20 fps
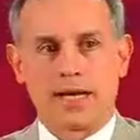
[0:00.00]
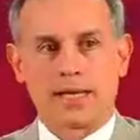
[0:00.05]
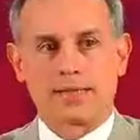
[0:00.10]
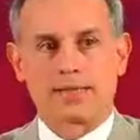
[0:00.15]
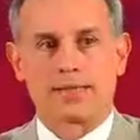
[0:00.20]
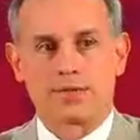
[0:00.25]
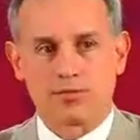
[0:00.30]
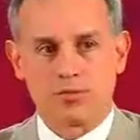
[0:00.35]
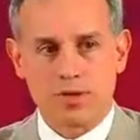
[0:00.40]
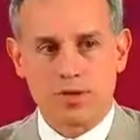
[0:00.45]
we
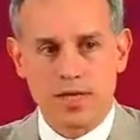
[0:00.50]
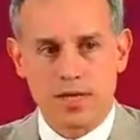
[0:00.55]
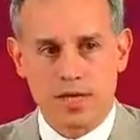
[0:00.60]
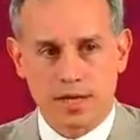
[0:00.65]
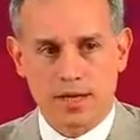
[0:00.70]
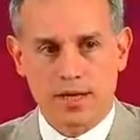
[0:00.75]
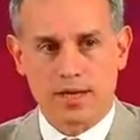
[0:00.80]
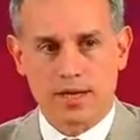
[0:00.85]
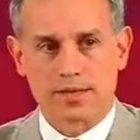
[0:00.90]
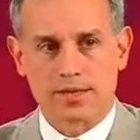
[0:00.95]
are dealing
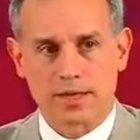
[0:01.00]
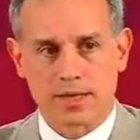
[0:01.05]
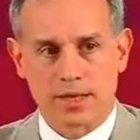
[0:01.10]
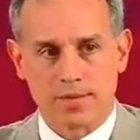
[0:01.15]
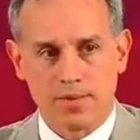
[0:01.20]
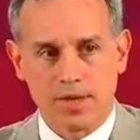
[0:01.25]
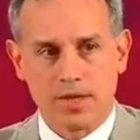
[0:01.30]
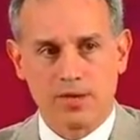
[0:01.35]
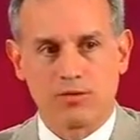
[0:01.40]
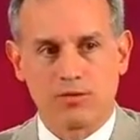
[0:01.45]
with a full
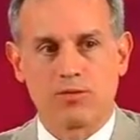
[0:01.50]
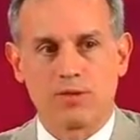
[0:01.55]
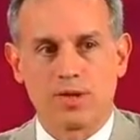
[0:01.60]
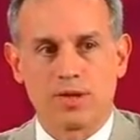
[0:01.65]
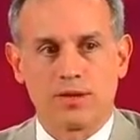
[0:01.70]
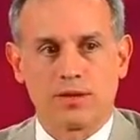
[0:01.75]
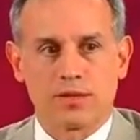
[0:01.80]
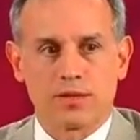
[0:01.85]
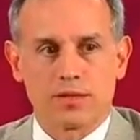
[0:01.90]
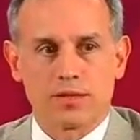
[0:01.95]

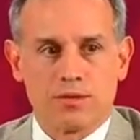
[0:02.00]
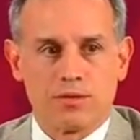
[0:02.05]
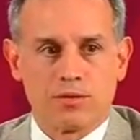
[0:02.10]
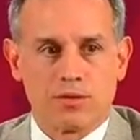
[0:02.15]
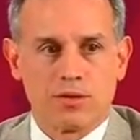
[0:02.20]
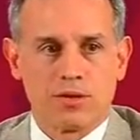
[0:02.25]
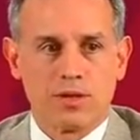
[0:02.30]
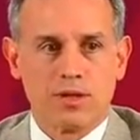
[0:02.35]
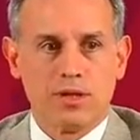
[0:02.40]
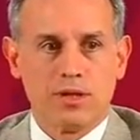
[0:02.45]
repertoire of
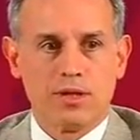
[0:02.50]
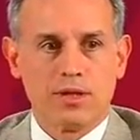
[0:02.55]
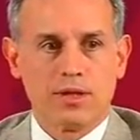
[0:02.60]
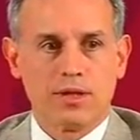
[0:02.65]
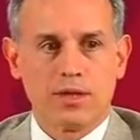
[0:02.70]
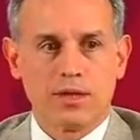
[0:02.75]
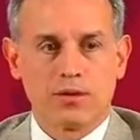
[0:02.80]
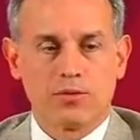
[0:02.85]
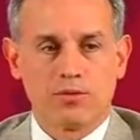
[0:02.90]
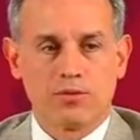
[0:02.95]

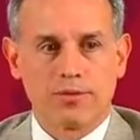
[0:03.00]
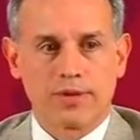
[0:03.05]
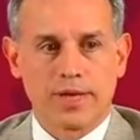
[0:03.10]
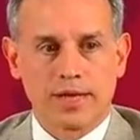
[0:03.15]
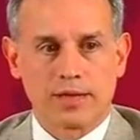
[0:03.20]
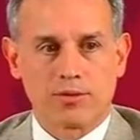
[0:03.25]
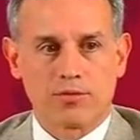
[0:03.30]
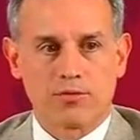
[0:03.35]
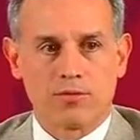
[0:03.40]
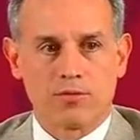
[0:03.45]
different
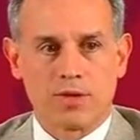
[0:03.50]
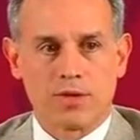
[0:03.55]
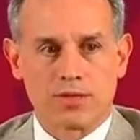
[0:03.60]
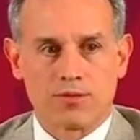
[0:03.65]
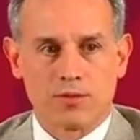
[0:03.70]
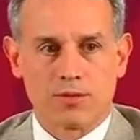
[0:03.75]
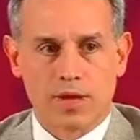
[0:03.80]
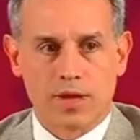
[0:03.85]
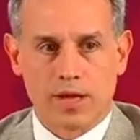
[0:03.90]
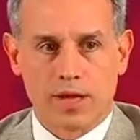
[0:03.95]
tools
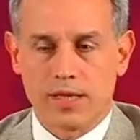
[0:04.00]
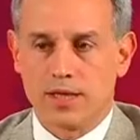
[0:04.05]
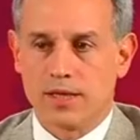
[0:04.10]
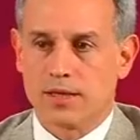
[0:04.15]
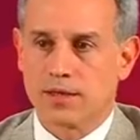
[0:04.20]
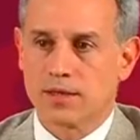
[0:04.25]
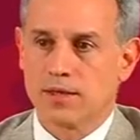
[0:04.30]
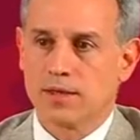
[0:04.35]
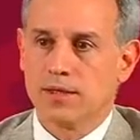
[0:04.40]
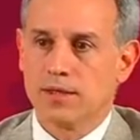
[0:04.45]

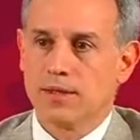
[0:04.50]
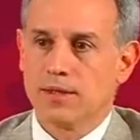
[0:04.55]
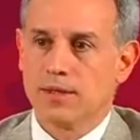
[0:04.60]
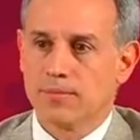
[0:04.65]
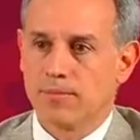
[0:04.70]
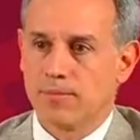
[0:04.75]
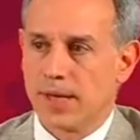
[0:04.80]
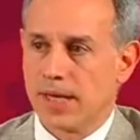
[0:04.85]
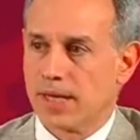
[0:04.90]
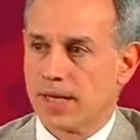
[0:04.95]

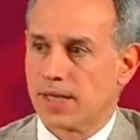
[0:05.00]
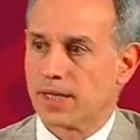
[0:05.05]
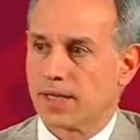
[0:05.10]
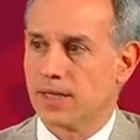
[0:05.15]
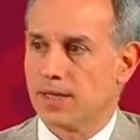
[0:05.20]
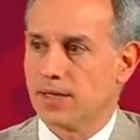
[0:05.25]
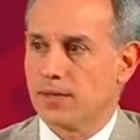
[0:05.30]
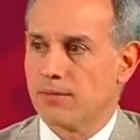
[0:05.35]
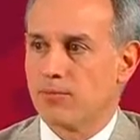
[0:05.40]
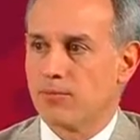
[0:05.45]
that allow us
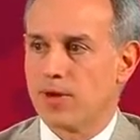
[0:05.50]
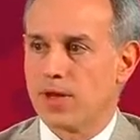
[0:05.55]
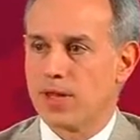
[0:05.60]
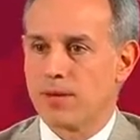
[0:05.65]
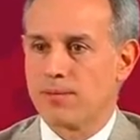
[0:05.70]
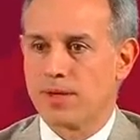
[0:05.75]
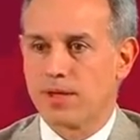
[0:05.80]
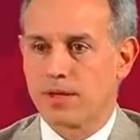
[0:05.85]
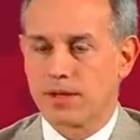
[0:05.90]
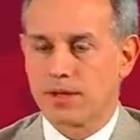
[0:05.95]
to be
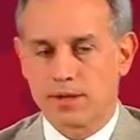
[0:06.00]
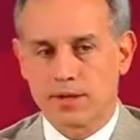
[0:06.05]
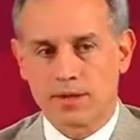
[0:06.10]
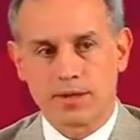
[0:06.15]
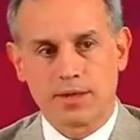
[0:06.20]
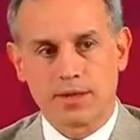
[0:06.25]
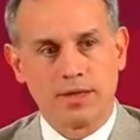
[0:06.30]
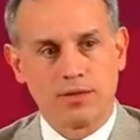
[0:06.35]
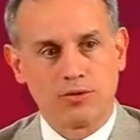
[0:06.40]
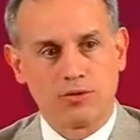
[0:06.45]
in
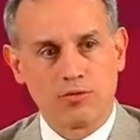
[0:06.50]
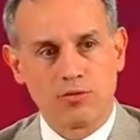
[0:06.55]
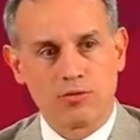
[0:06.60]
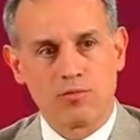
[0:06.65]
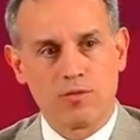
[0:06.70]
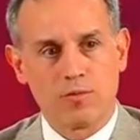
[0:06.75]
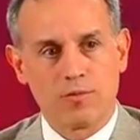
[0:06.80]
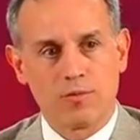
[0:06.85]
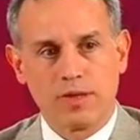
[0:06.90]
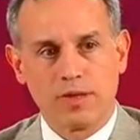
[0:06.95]
contact and
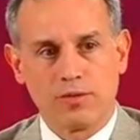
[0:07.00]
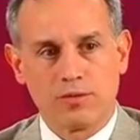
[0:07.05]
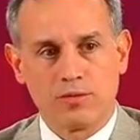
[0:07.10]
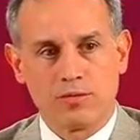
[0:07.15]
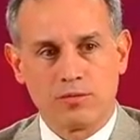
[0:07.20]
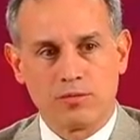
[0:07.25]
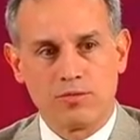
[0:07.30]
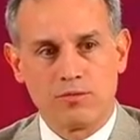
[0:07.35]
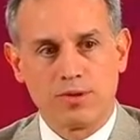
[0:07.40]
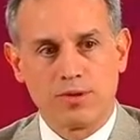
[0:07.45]
in
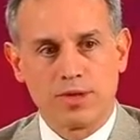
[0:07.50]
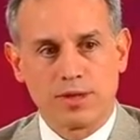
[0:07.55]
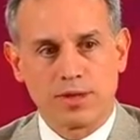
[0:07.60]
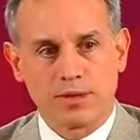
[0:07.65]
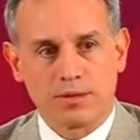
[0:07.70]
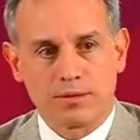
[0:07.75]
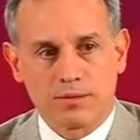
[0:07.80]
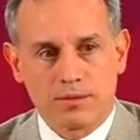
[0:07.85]
communication with